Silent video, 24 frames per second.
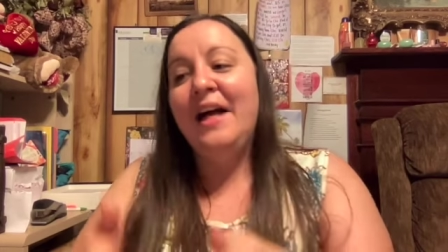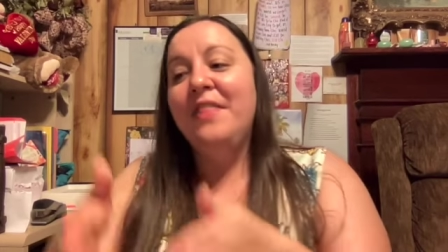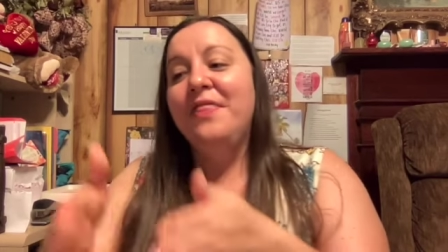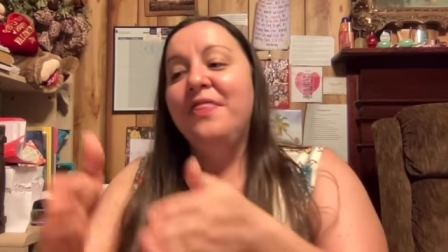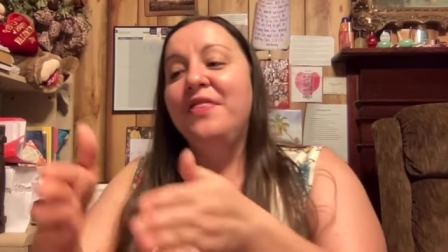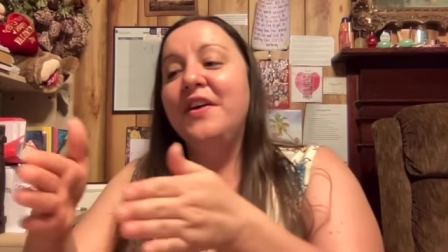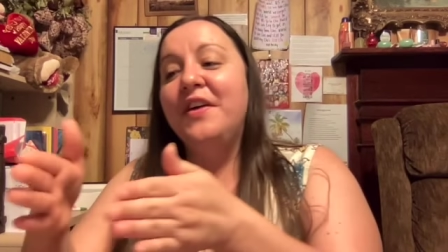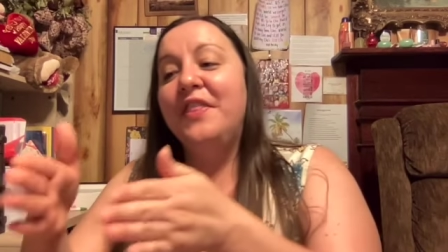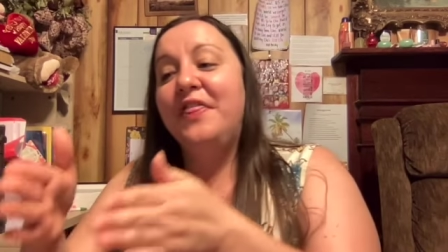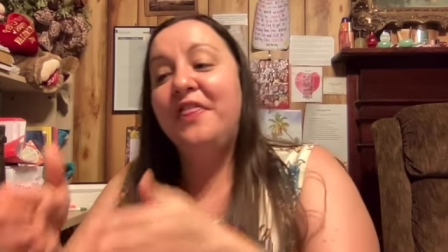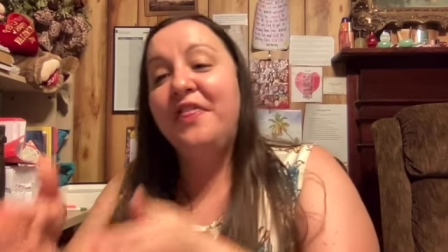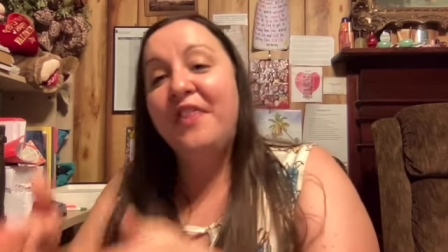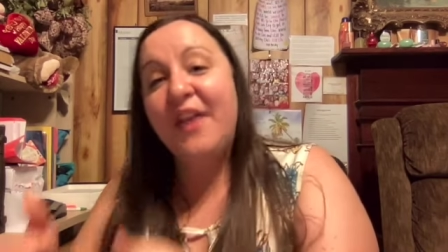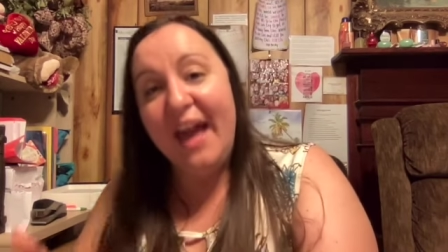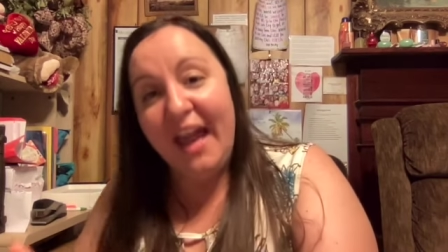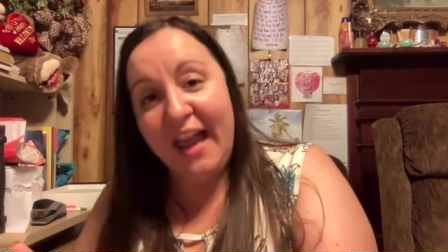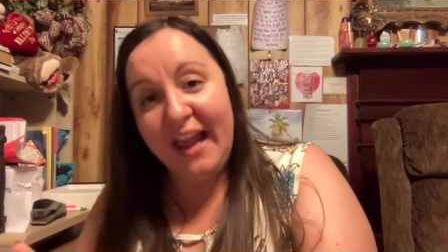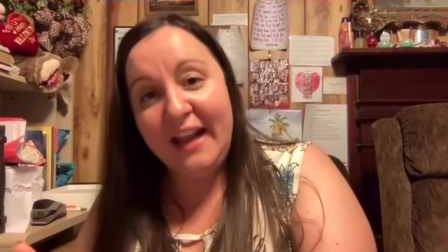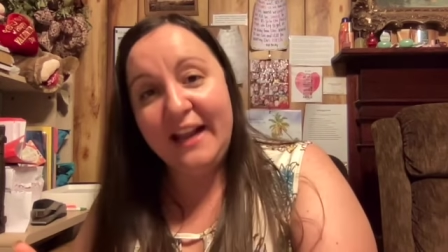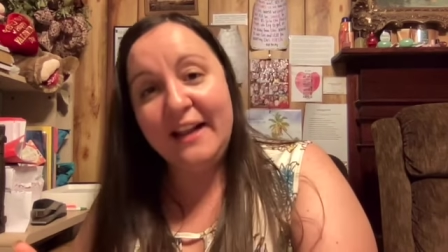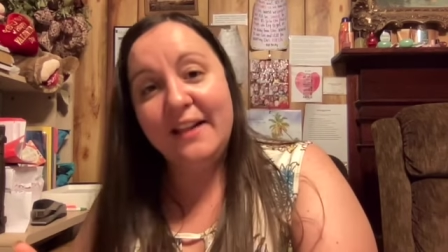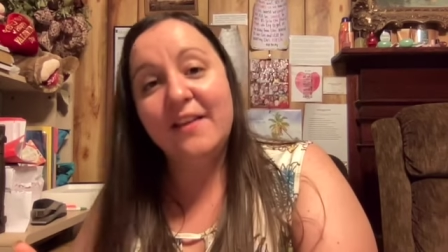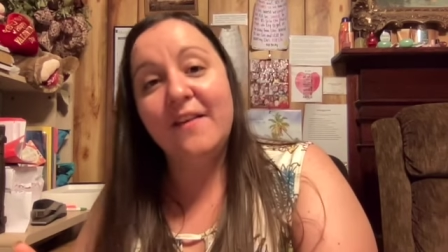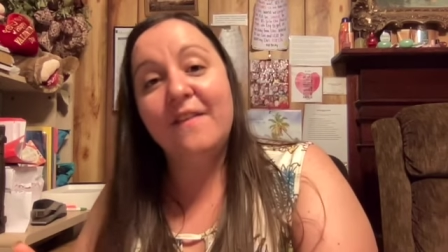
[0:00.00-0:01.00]
the
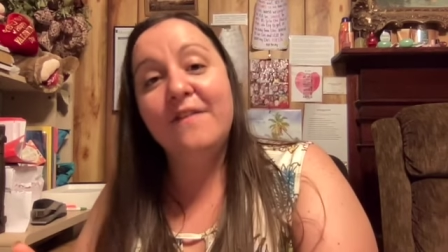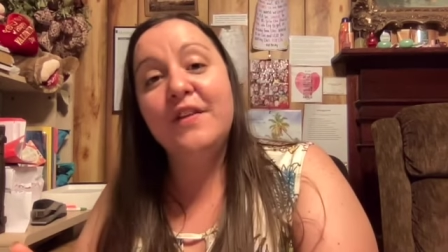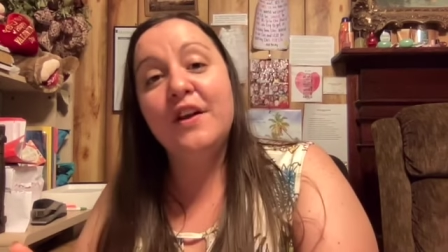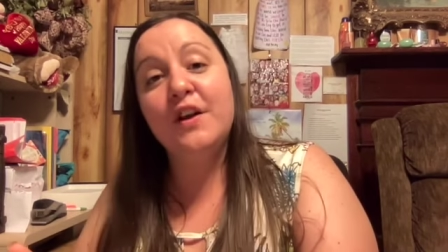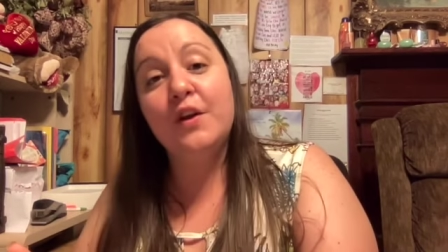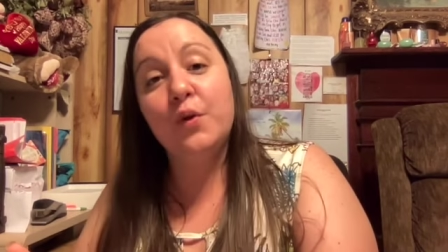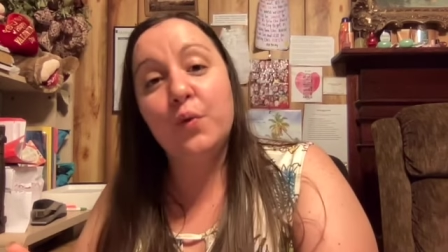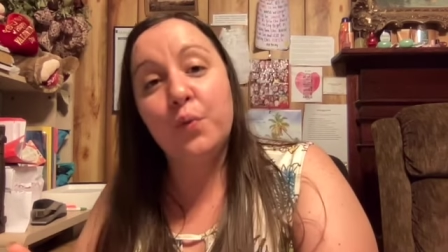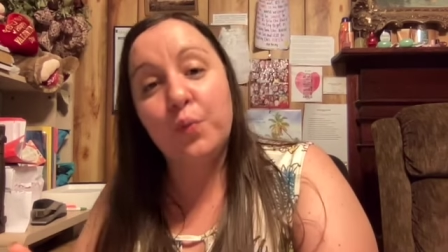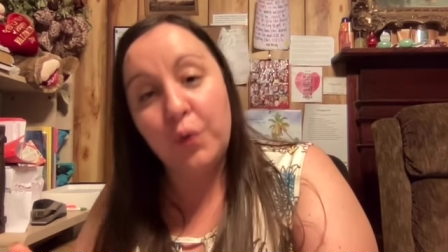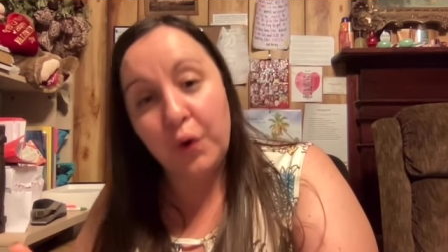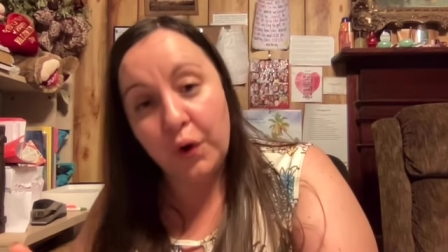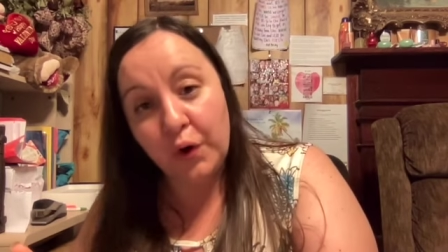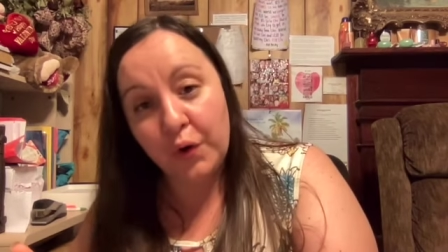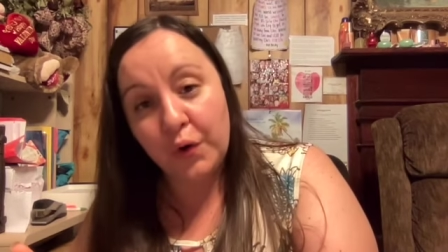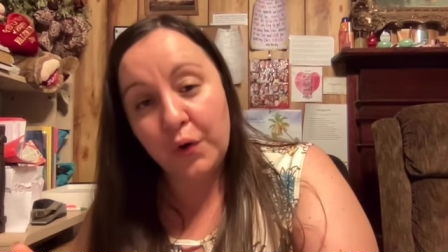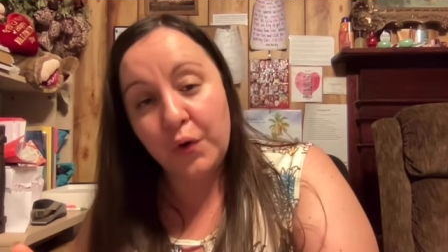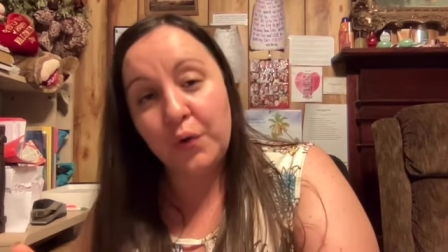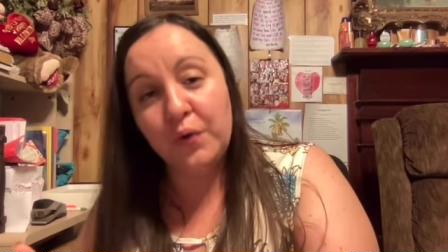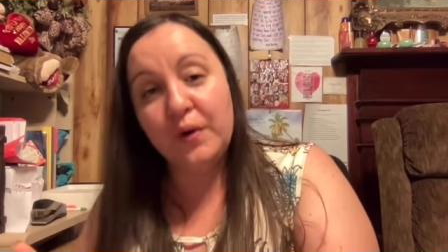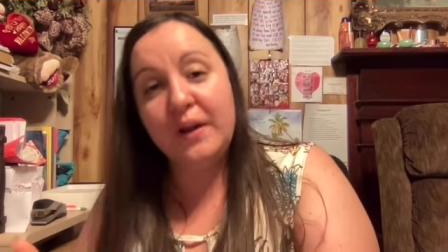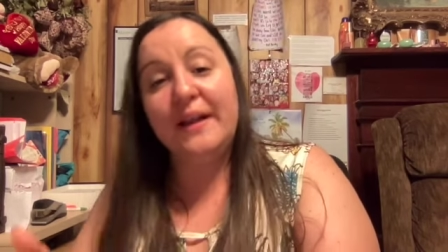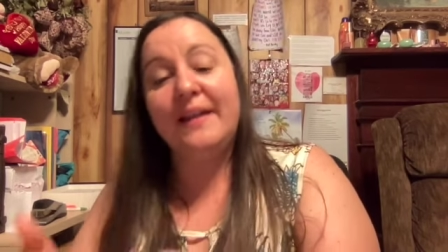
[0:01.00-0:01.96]
things of this world